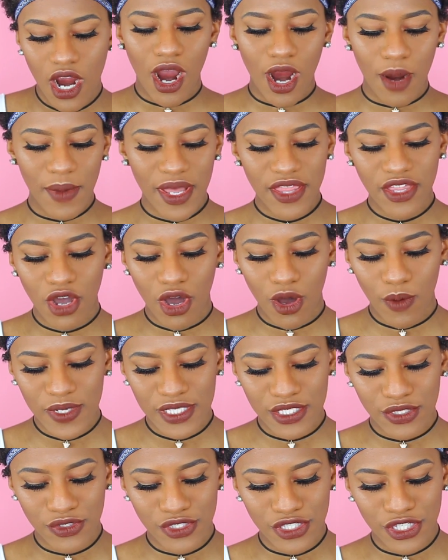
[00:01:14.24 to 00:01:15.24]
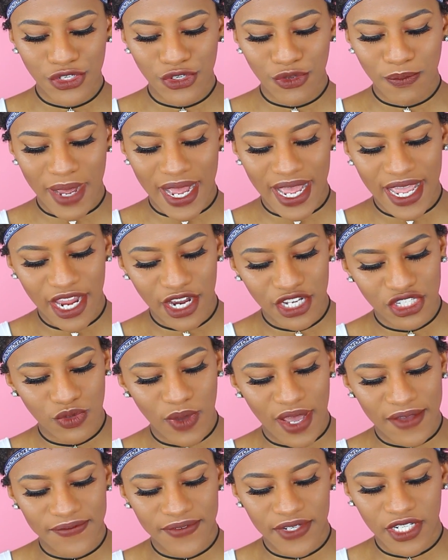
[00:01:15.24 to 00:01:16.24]
her mother always used to do my hair, so
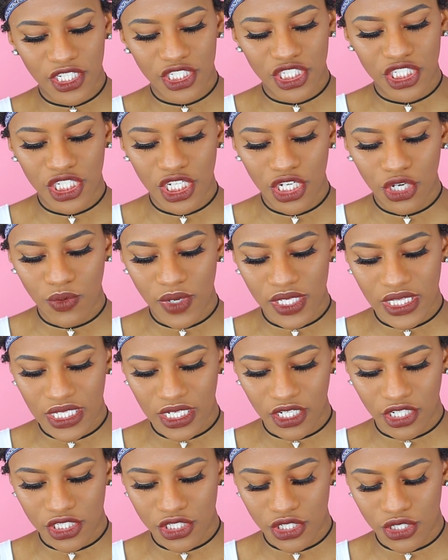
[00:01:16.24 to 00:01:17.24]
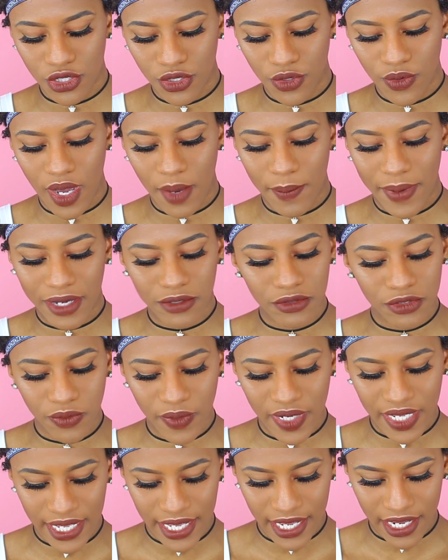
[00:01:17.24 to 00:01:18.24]
I figured she knew a thing or two about
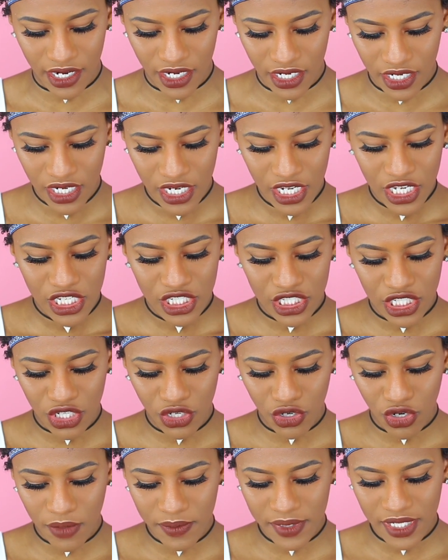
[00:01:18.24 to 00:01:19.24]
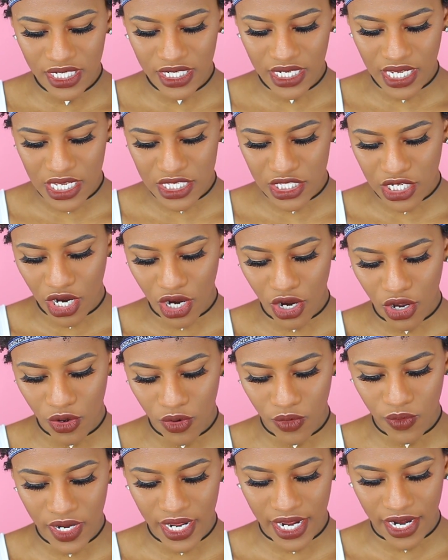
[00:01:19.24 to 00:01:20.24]
doing hair. She normally does her
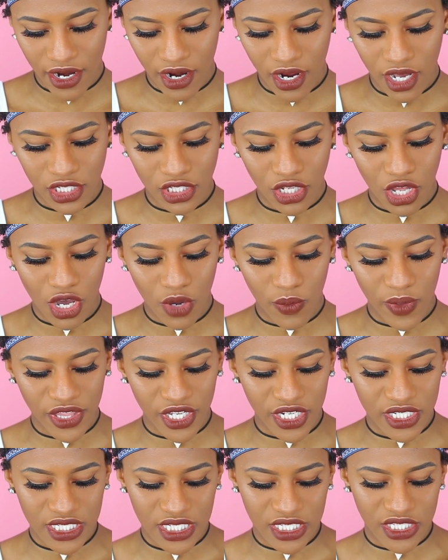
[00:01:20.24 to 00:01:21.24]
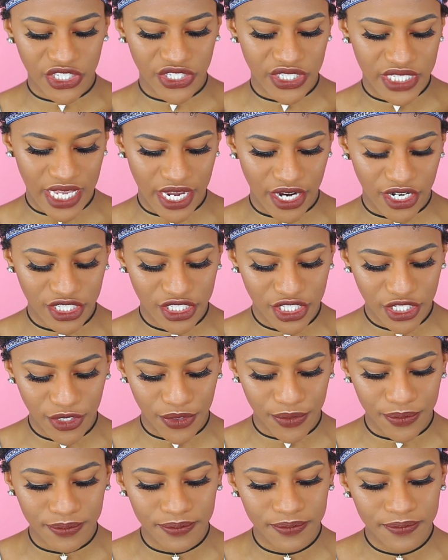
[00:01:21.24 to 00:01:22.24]
own hair along with her sister's hair
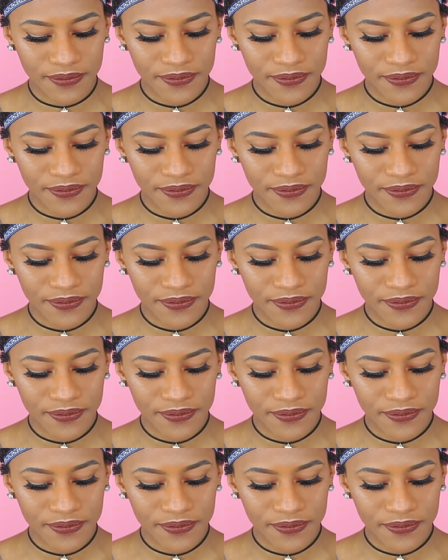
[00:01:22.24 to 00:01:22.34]
too.